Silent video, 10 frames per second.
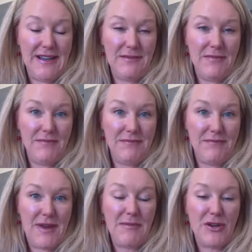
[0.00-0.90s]
I'm
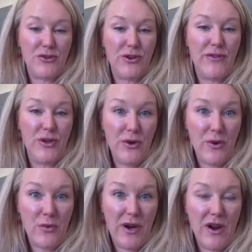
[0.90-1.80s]
not sure if you're
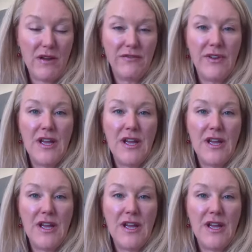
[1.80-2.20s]
aware of.